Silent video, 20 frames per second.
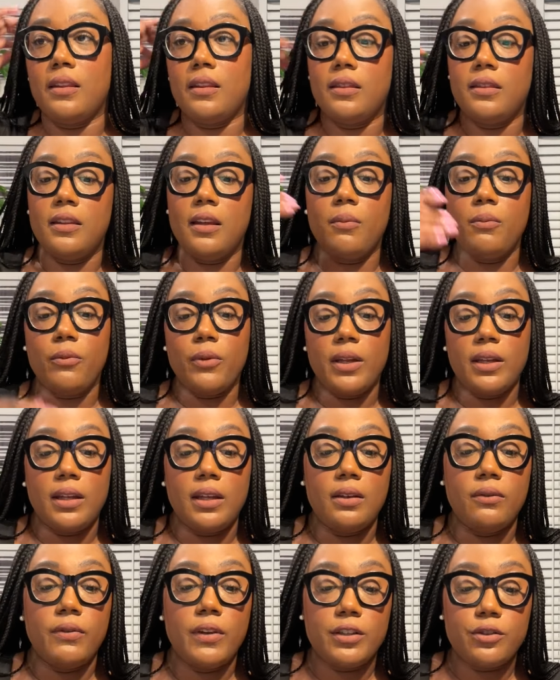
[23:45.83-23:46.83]
them
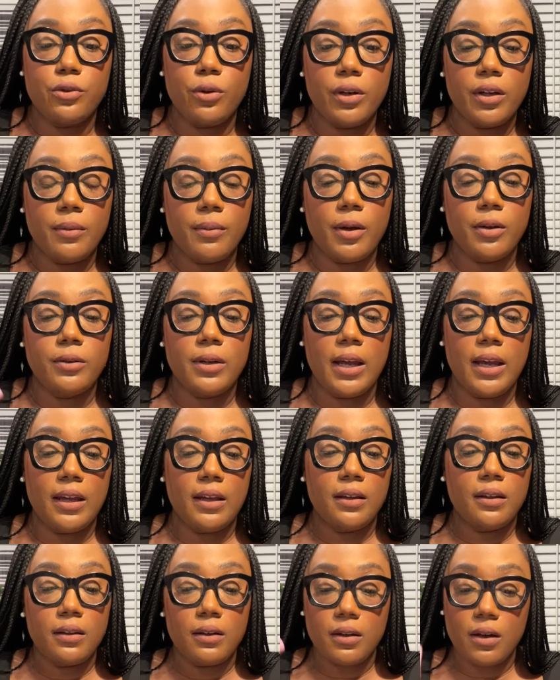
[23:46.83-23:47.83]
winning Victoria
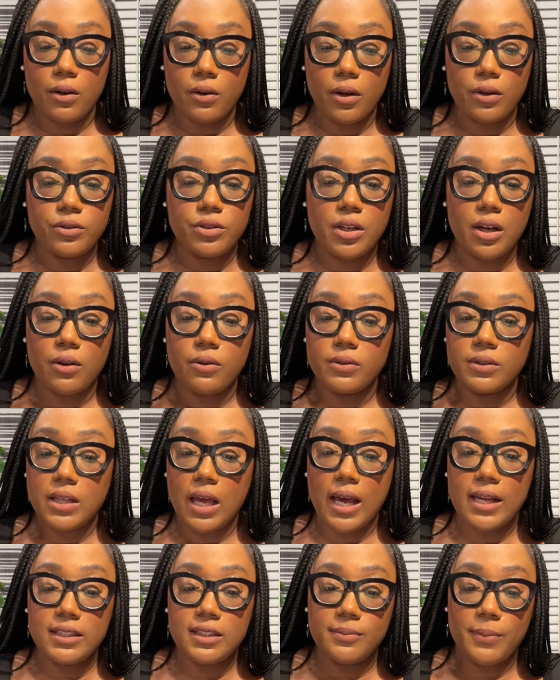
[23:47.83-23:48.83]
Monet, Coco Jones,
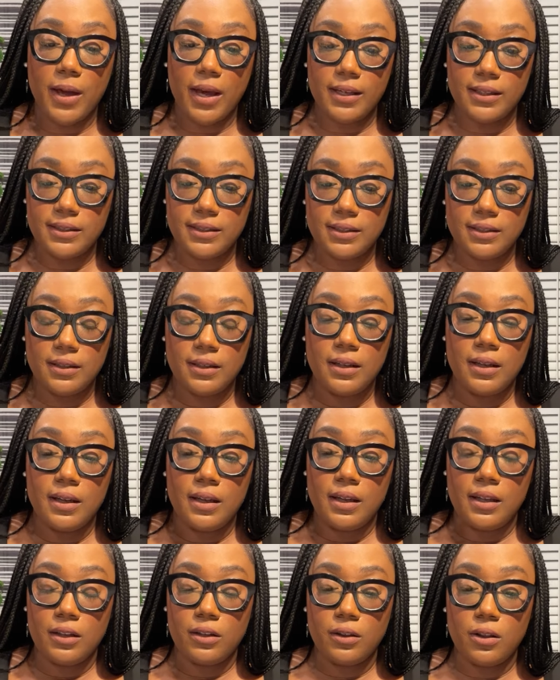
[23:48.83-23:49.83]
Ice Spice,
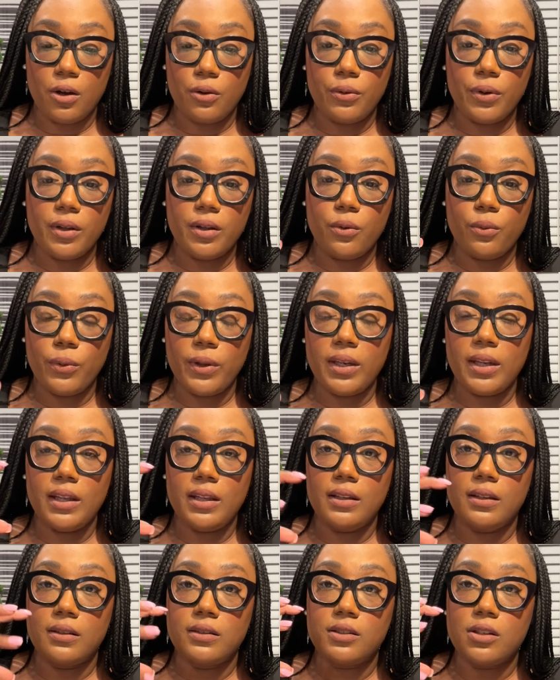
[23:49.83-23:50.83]
Glorilla
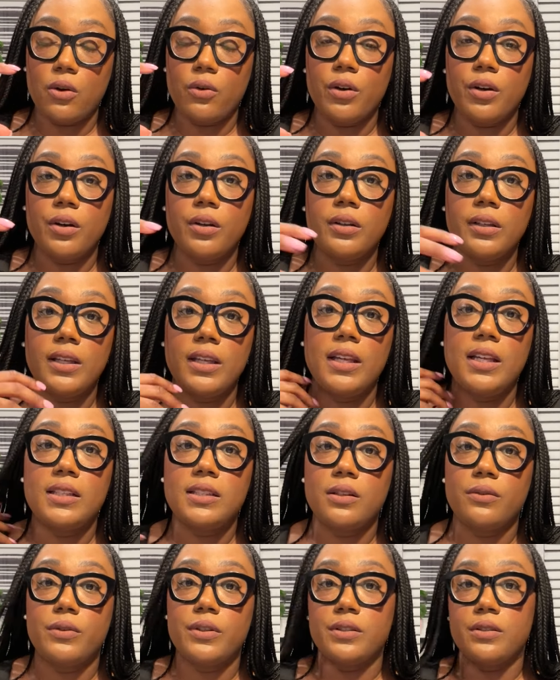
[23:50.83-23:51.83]
winning so early
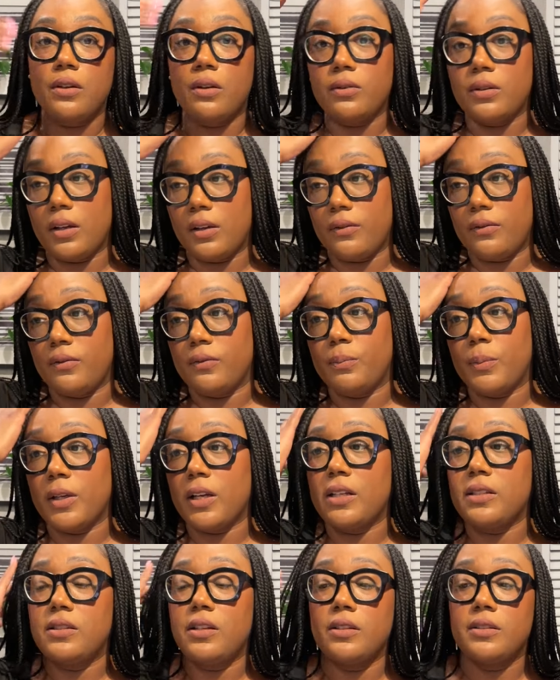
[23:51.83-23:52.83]
is a result of
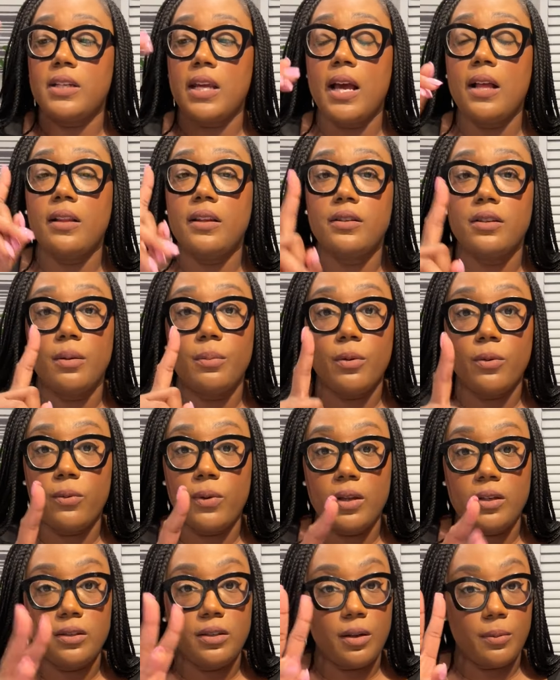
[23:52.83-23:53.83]
because their talent, number
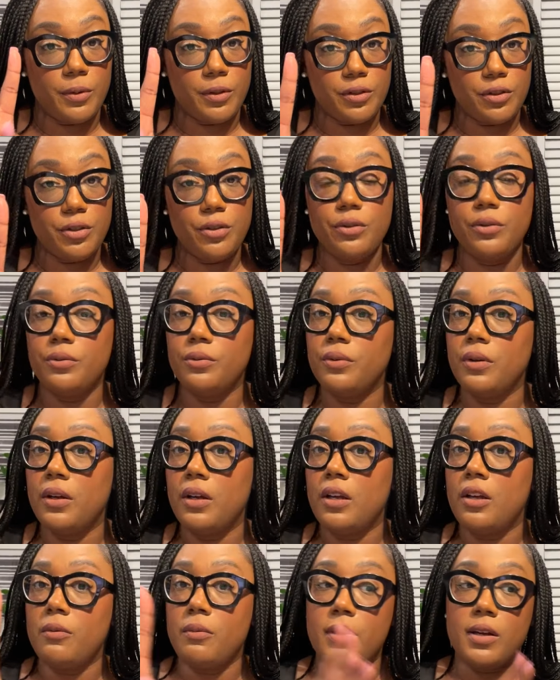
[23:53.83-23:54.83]
one. Number two,
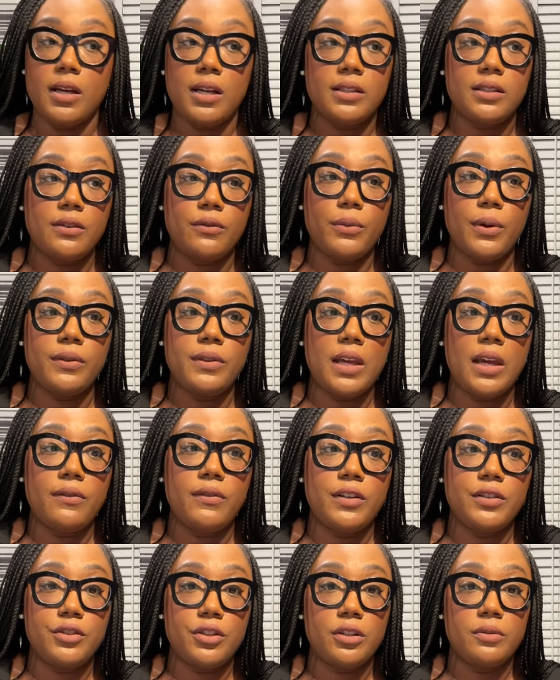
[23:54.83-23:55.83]
because of what they've
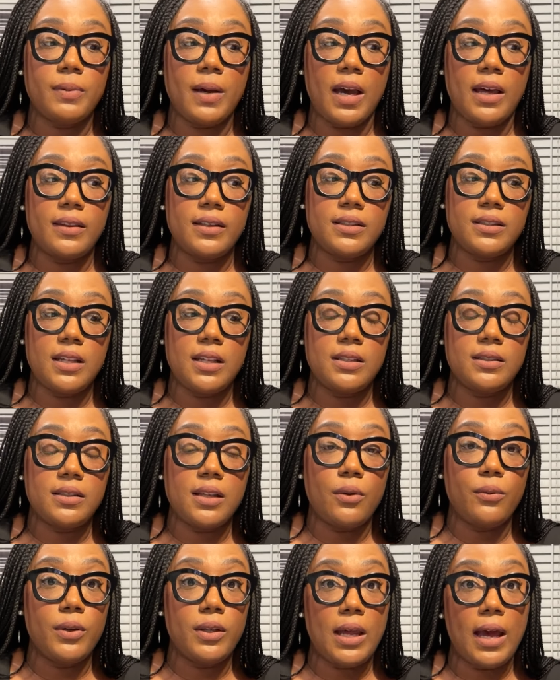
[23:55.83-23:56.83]
endured behind the scenes
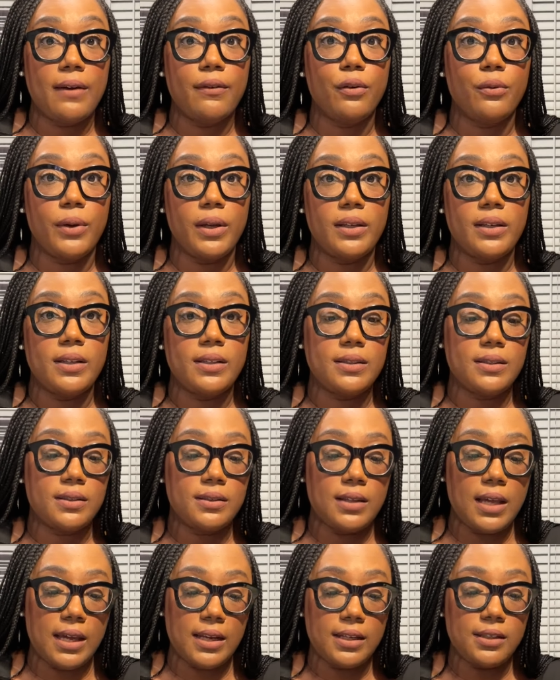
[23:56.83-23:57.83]
that we haven't witnessed.
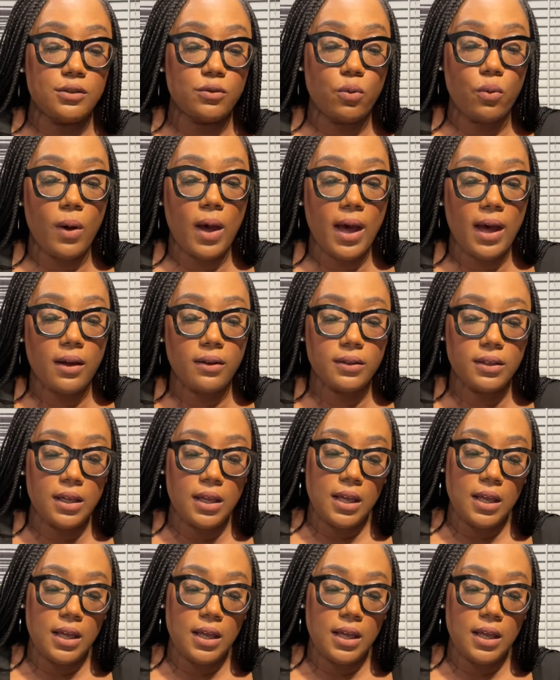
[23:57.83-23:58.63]
That is wild.